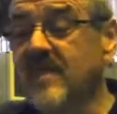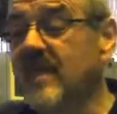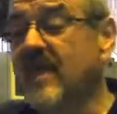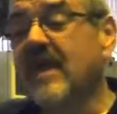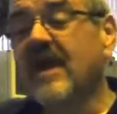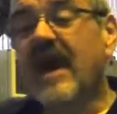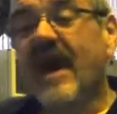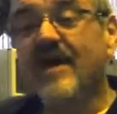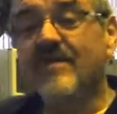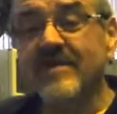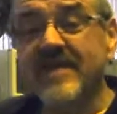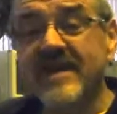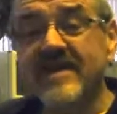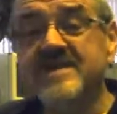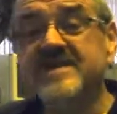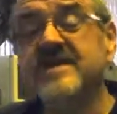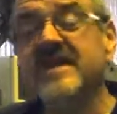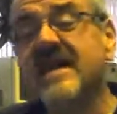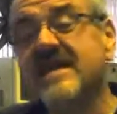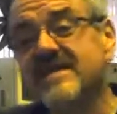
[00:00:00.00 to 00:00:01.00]
I'm
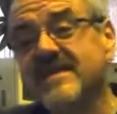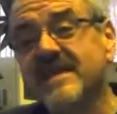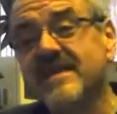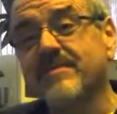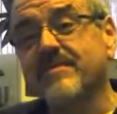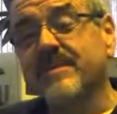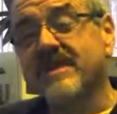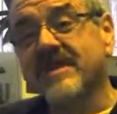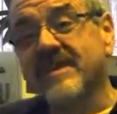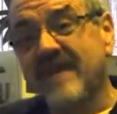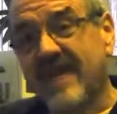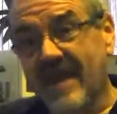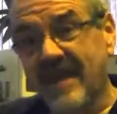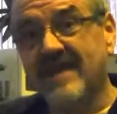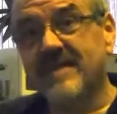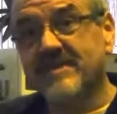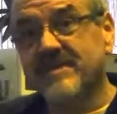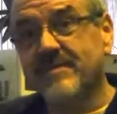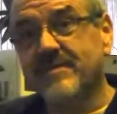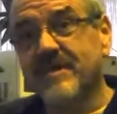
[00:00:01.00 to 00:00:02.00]
lazy. I take a big can
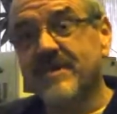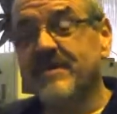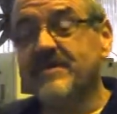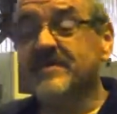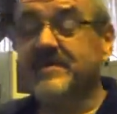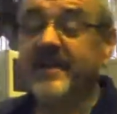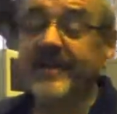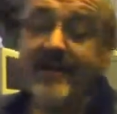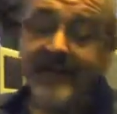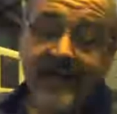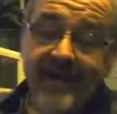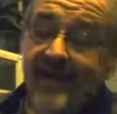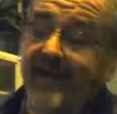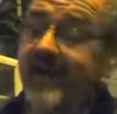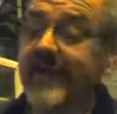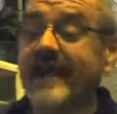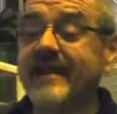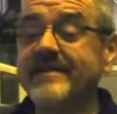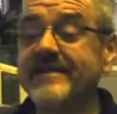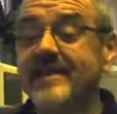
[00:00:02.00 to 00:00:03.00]
of tomatoes and
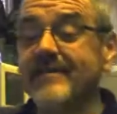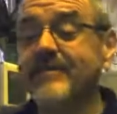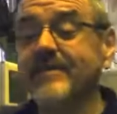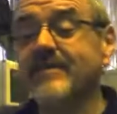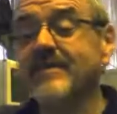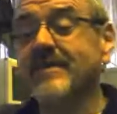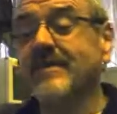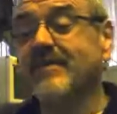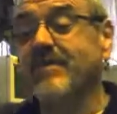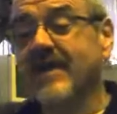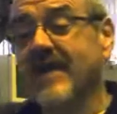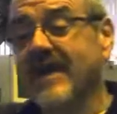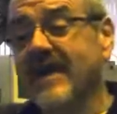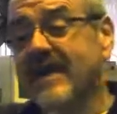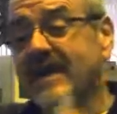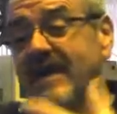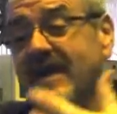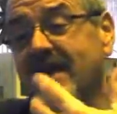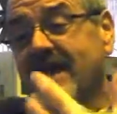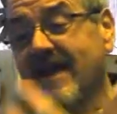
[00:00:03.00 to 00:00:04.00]
I dump them in the pan,
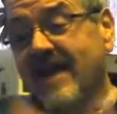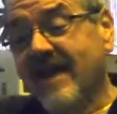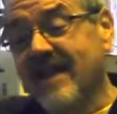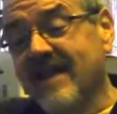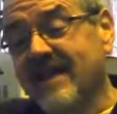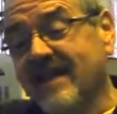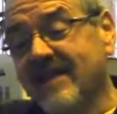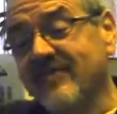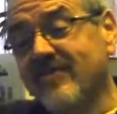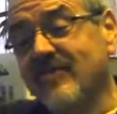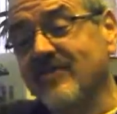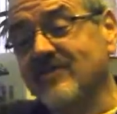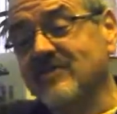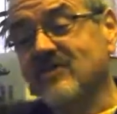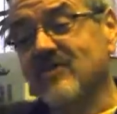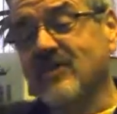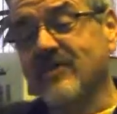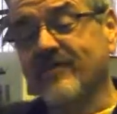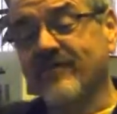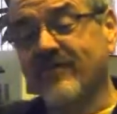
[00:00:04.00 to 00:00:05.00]
and I let those
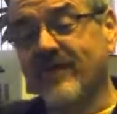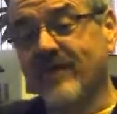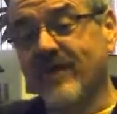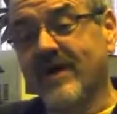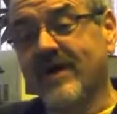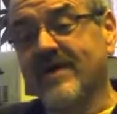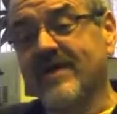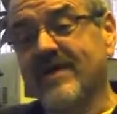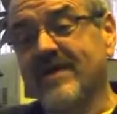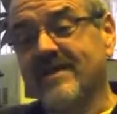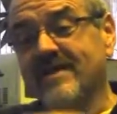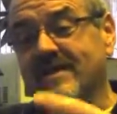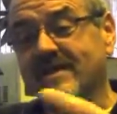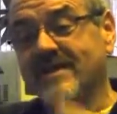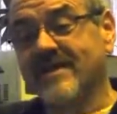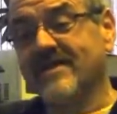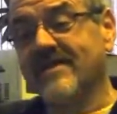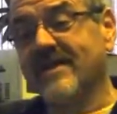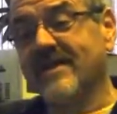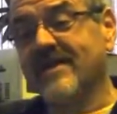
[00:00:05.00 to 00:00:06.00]
cook for a while, and
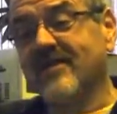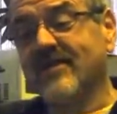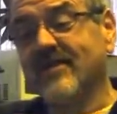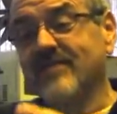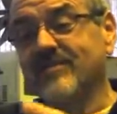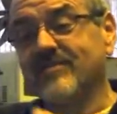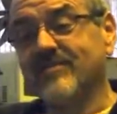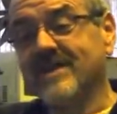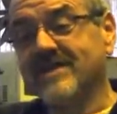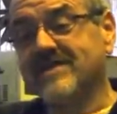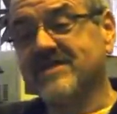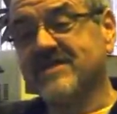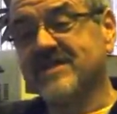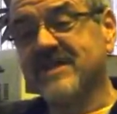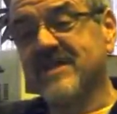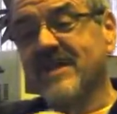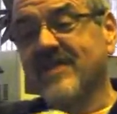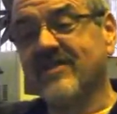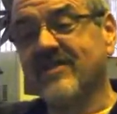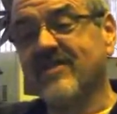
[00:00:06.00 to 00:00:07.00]
then they all mix
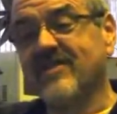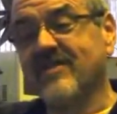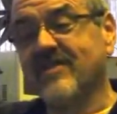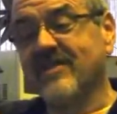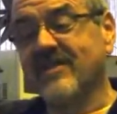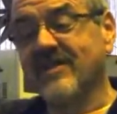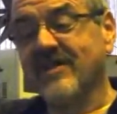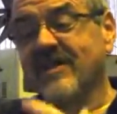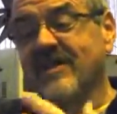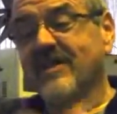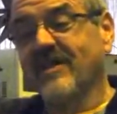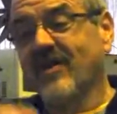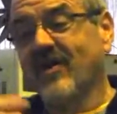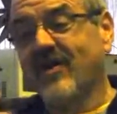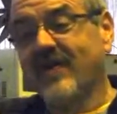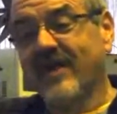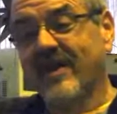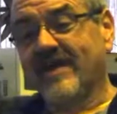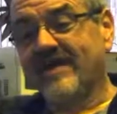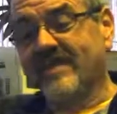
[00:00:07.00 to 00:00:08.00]
together, and all
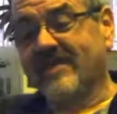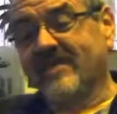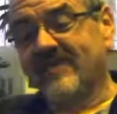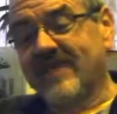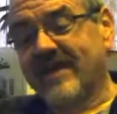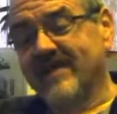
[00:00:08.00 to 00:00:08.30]
that the